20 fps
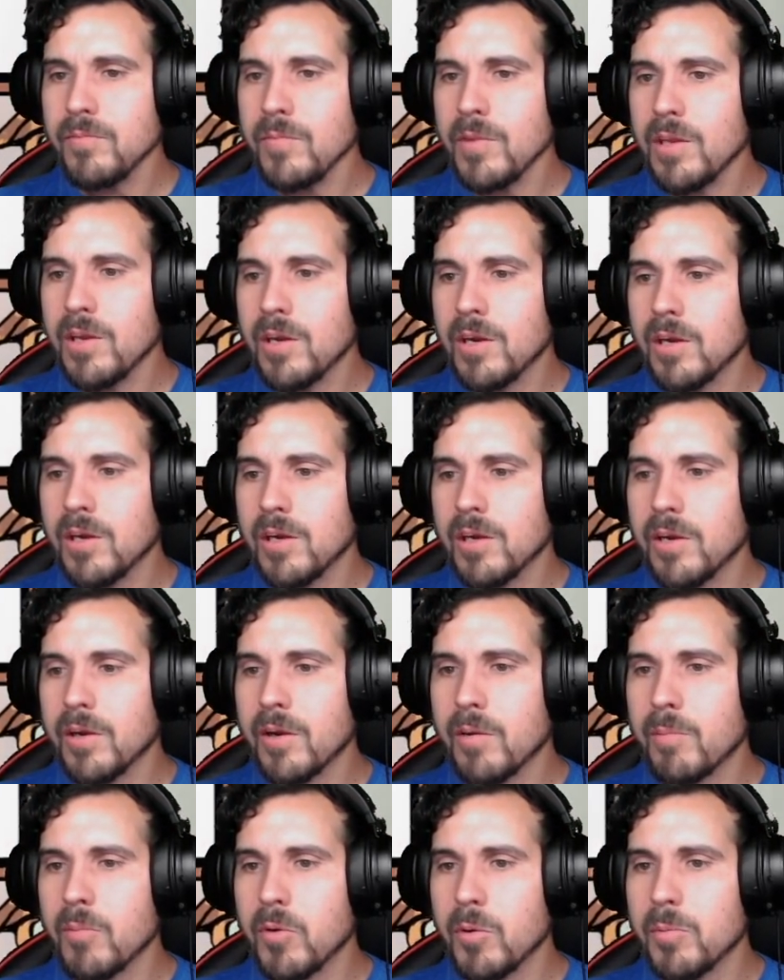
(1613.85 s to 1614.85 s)

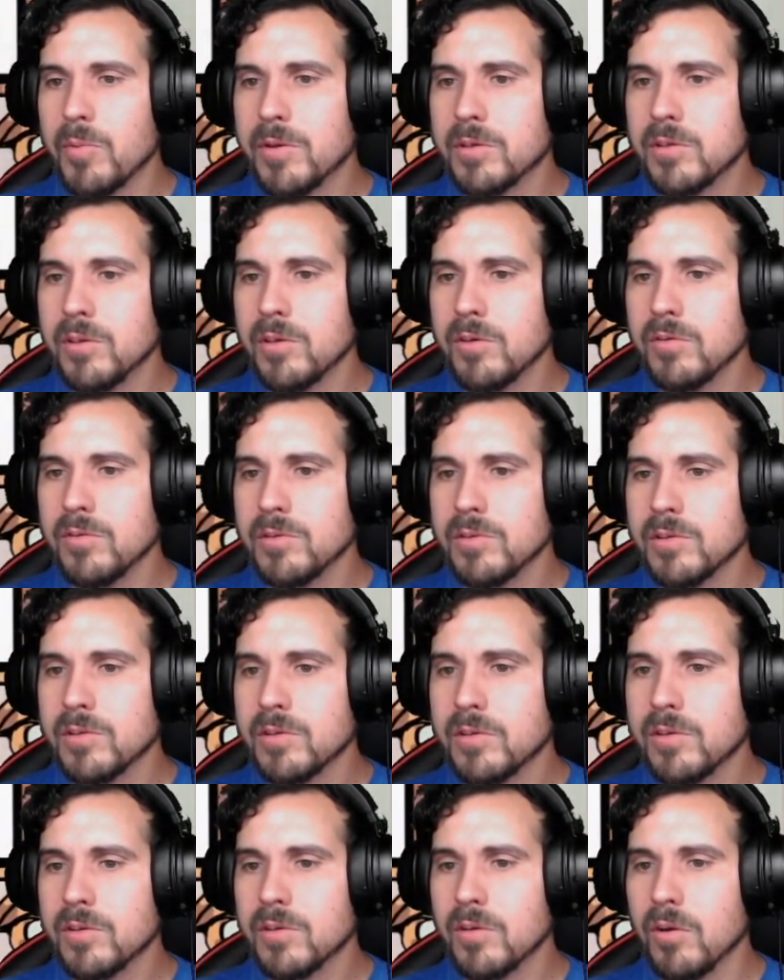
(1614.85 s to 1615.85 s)
Uh, boop his nose.
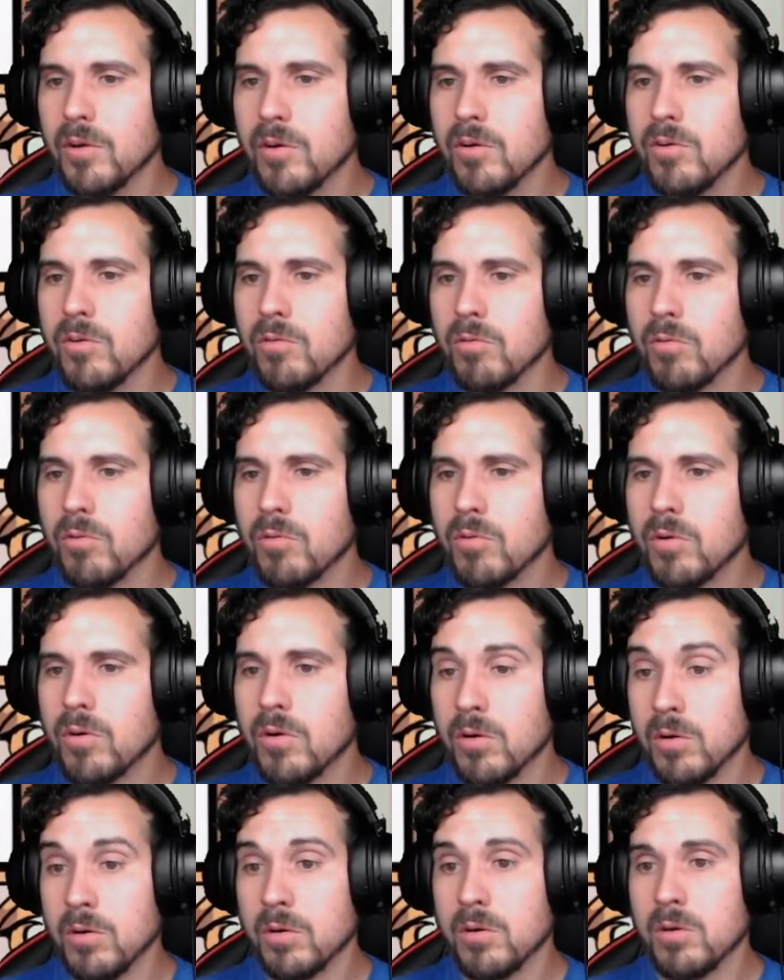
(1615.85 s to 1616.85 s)
Oh.
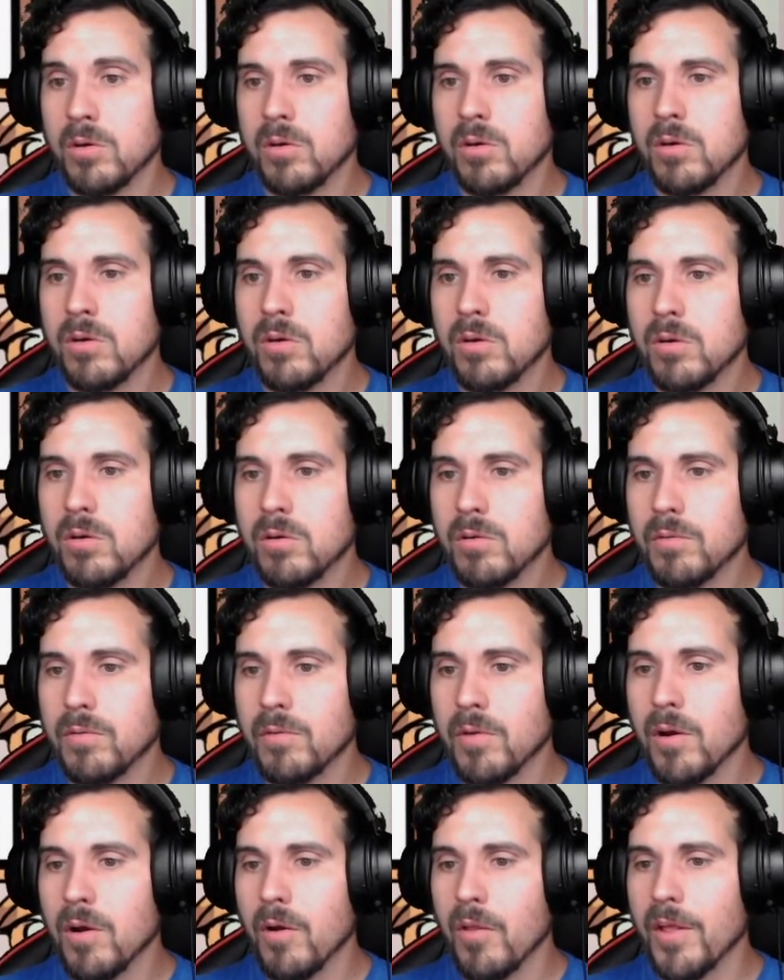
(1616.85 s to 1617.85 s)

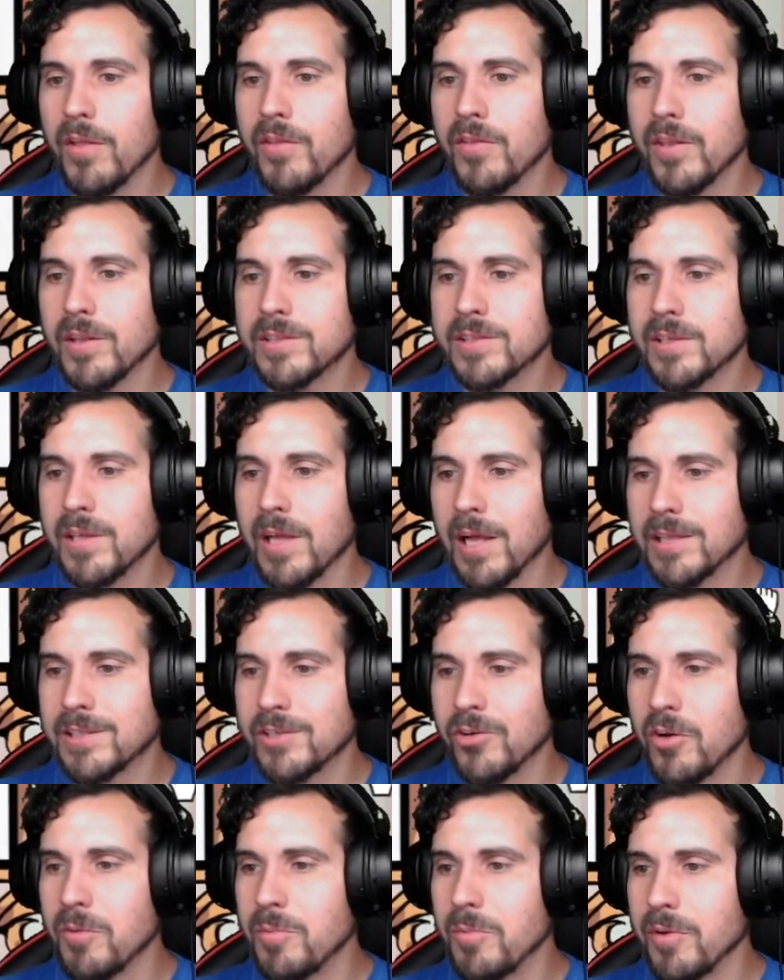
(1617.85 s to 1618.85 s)
Oh, that, that's that's
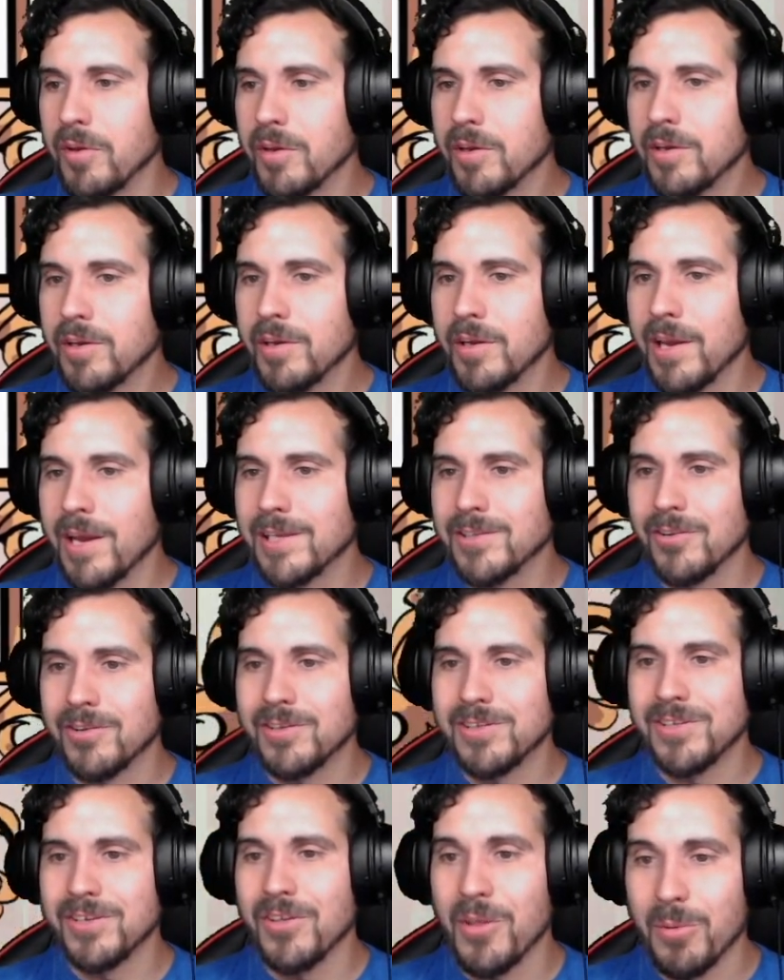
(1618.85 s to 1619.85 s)
creepy. Yeah, so
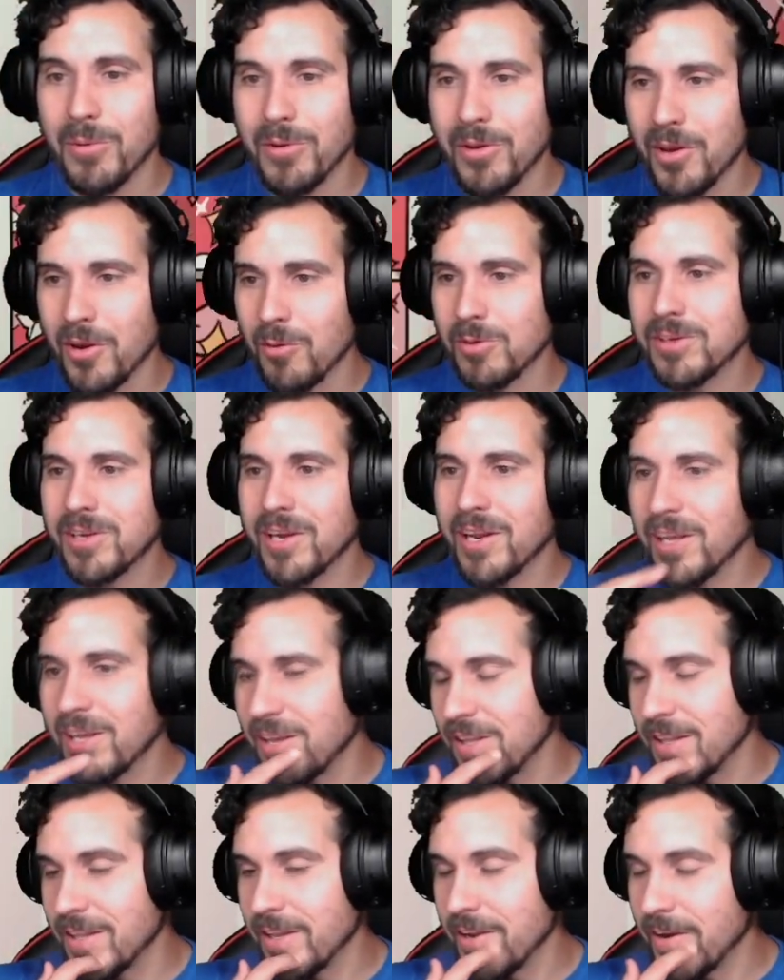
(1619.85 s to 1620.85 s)
see, there we go. We're kind of
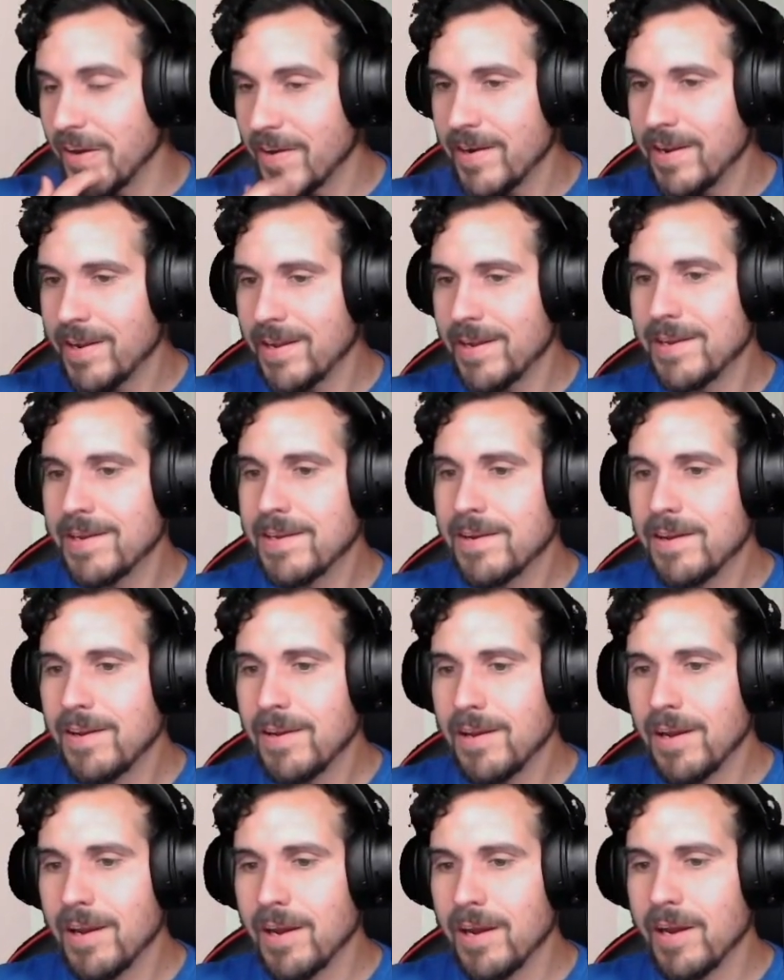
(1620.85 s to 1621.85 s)
getting there.
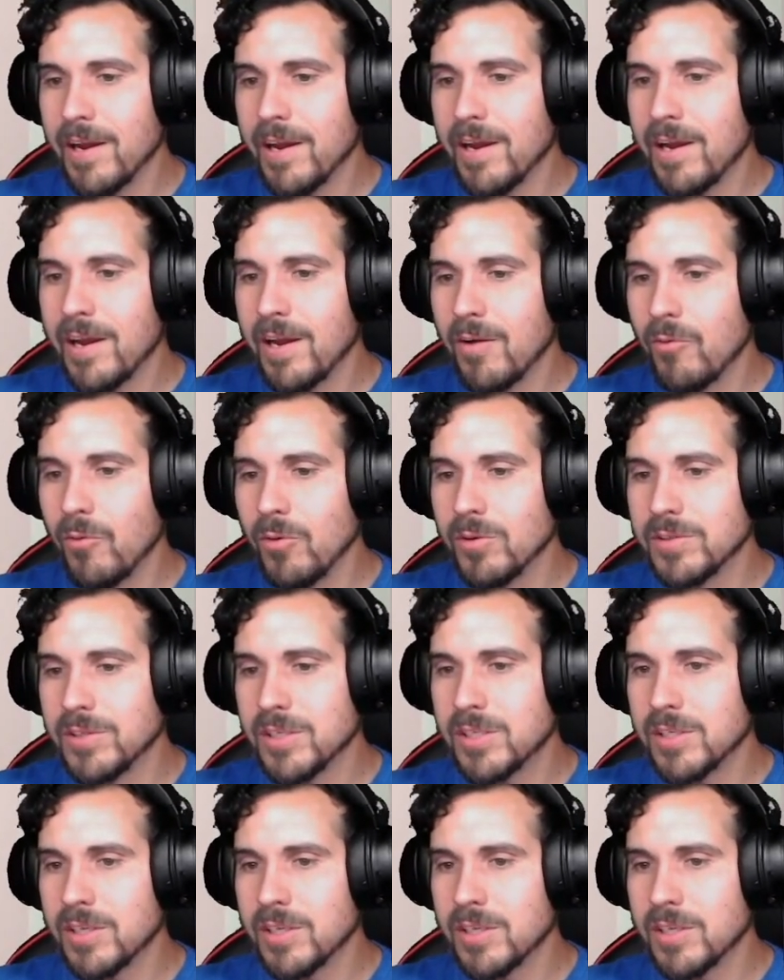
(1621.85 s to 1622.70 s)
Uh, what's this?